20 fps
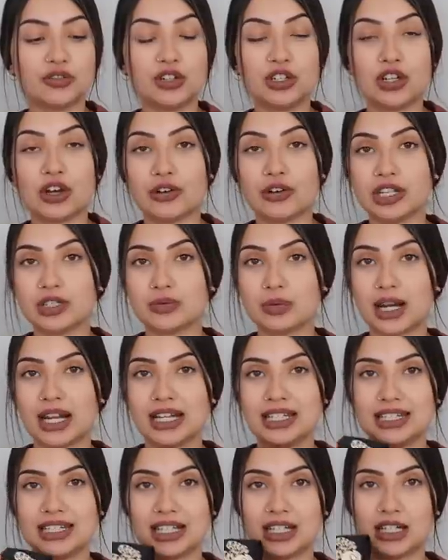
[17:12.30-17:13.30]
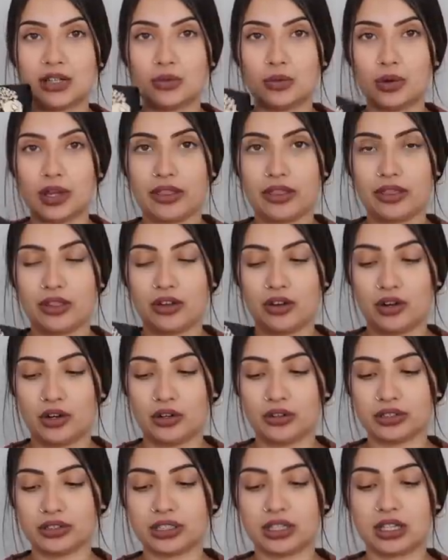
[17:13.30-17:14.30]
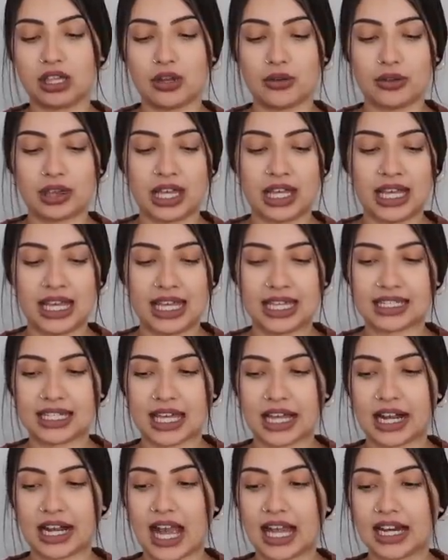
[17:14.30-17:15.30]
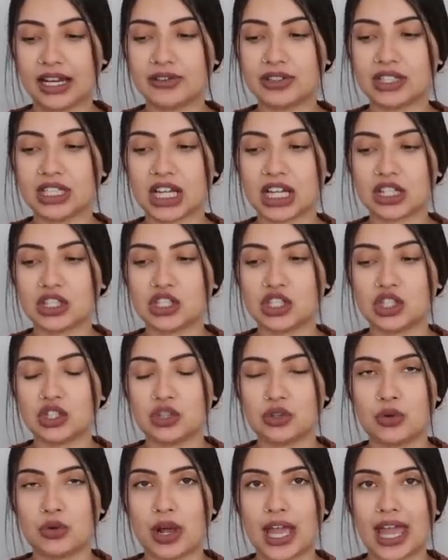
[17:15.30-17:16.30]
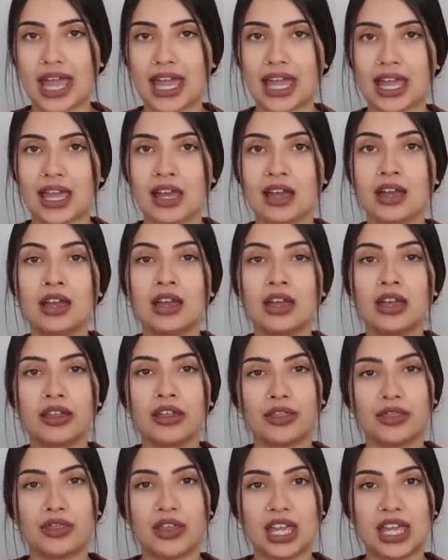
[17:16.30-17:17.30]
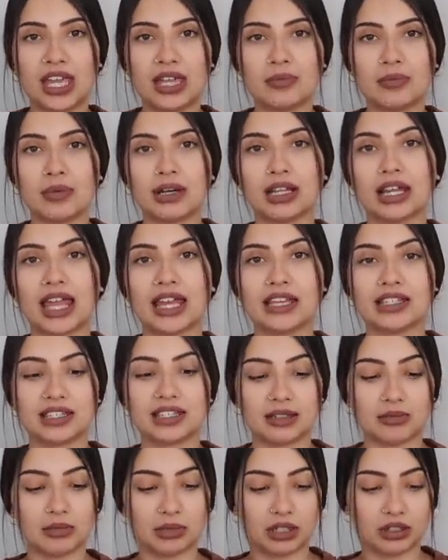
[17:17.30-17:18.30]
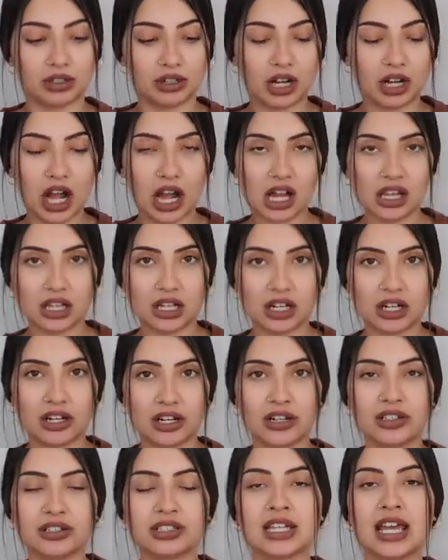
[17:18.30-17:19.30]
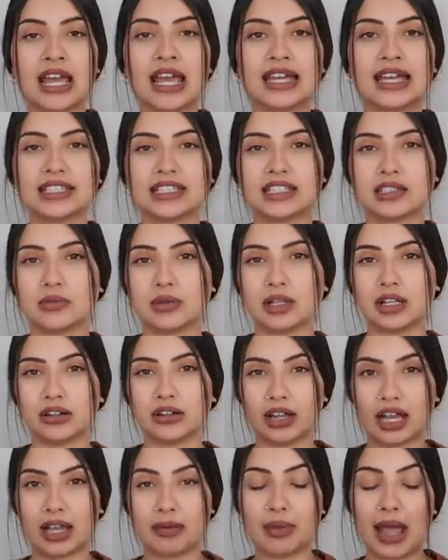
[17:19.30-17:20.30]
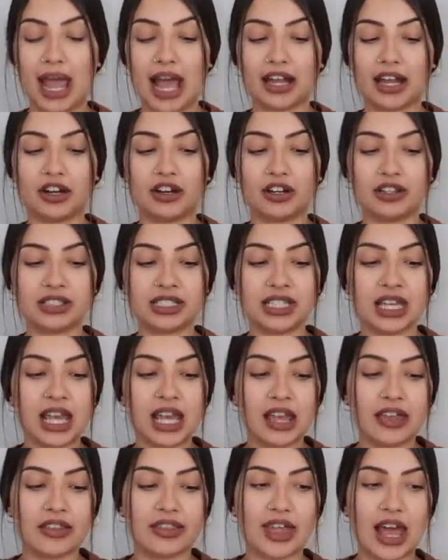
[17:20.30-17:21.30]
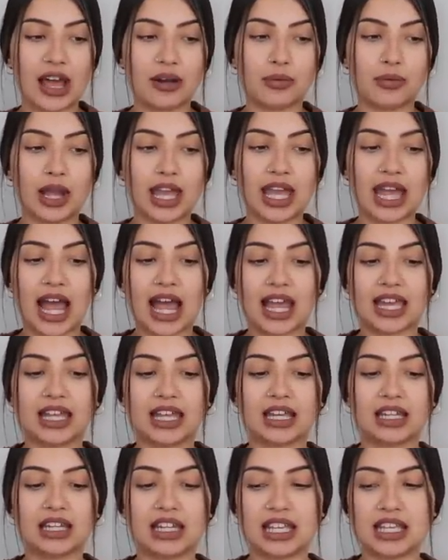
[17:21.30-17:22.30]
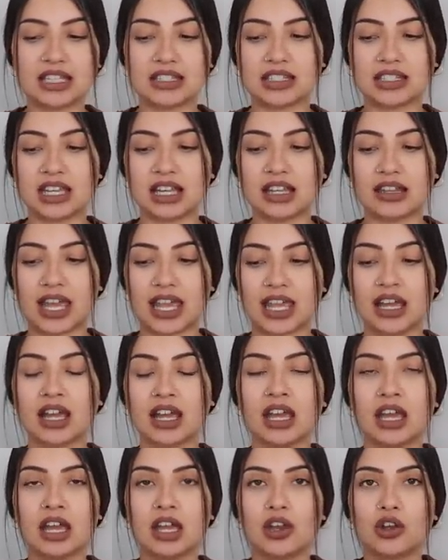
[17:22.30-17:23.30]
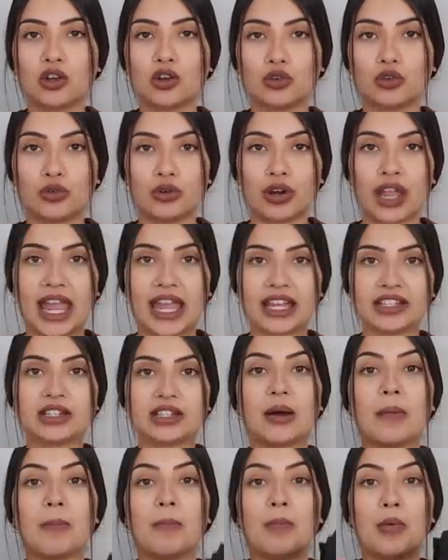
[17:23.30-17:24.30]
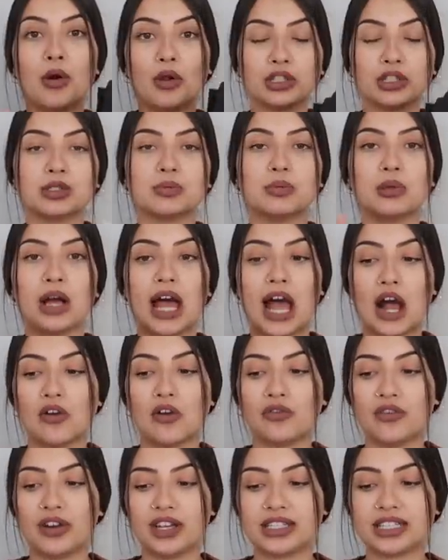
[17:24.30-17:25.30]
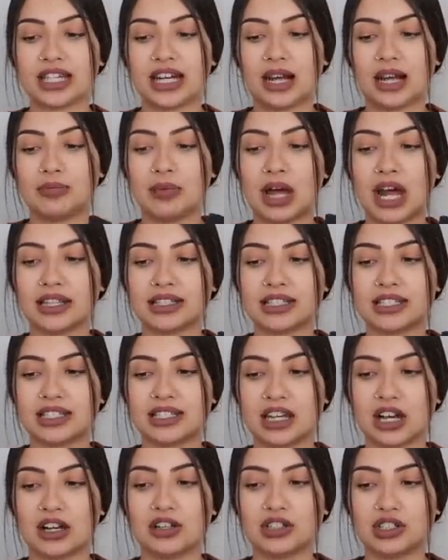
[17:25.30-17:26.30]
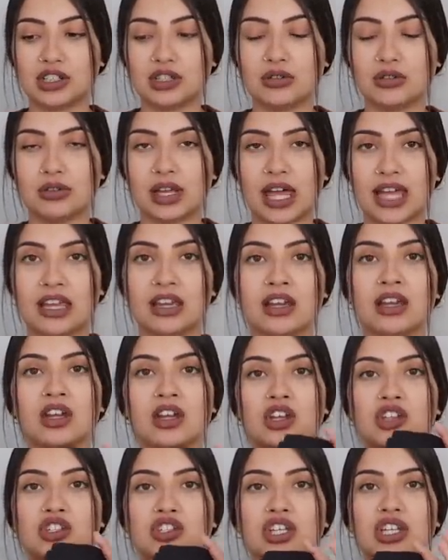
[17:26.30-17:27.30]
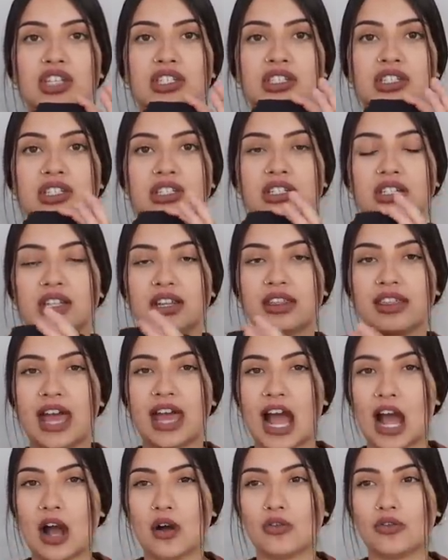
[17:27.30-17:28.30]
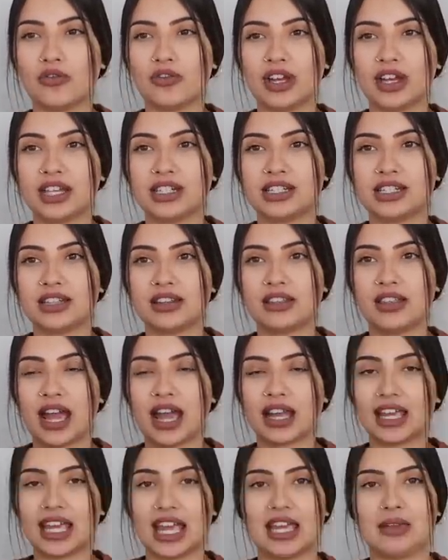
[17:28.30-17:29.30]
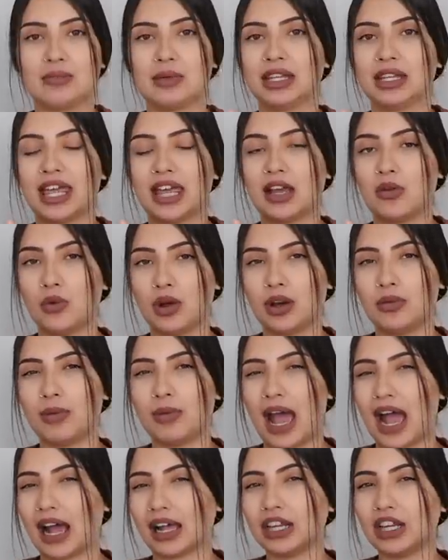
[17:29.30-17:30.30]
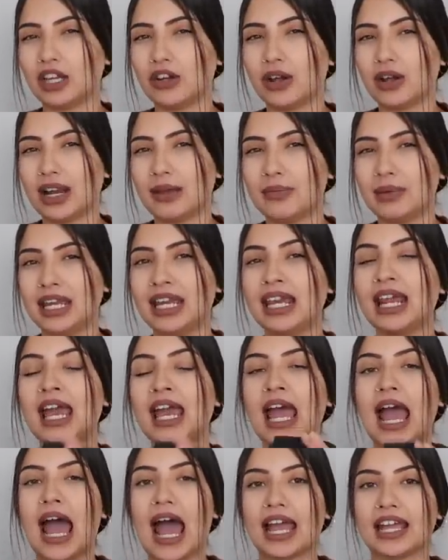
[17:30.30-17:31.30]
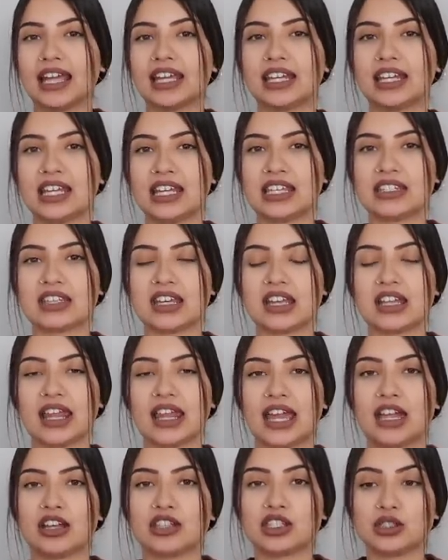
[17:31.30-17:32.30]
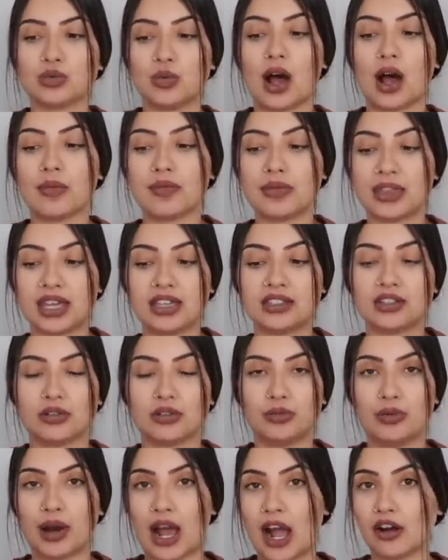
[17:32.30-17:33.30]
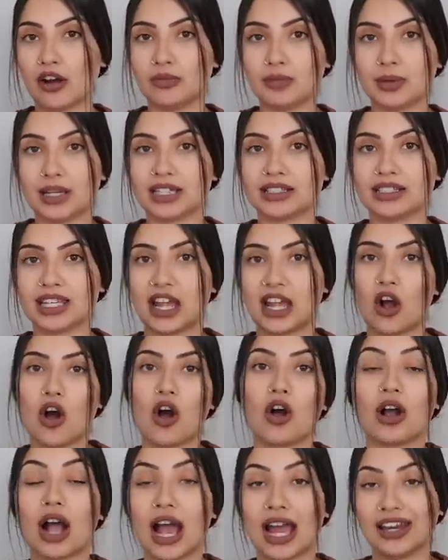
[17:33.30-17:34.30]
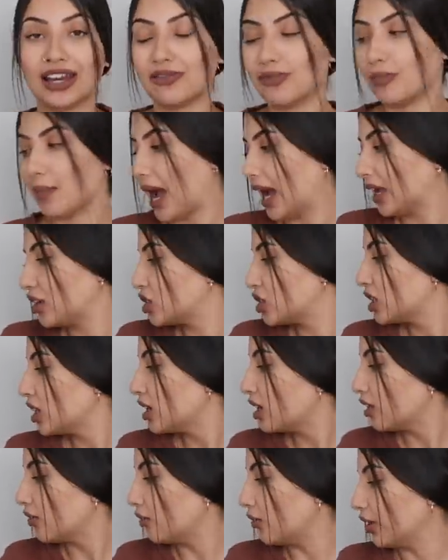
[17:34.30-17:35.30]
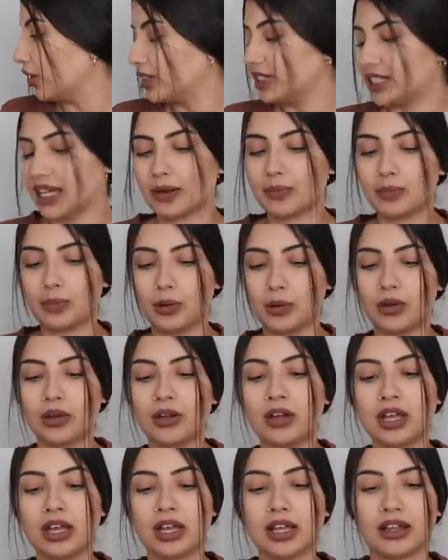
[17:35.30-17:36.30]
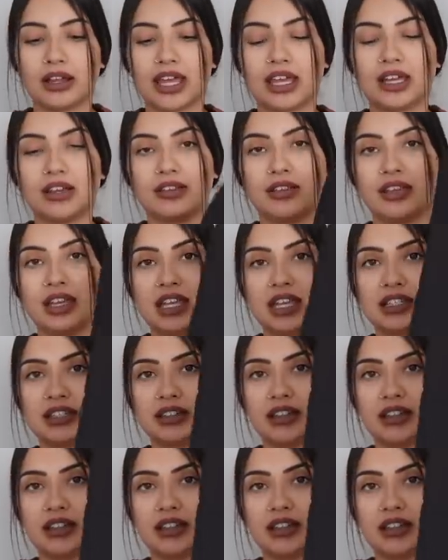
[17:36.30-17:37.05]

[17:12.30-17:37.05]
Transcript: if you notice, what I did with the girls' clothing is I kind of stuck to a theme, like similar colors, similar like patterns. That way I can easily like create multiple outfits, and I'm not stuck to like just the outfit that came in like one pack, you know what I mean? I can easily like swap things around because they all kind of match. For example, like these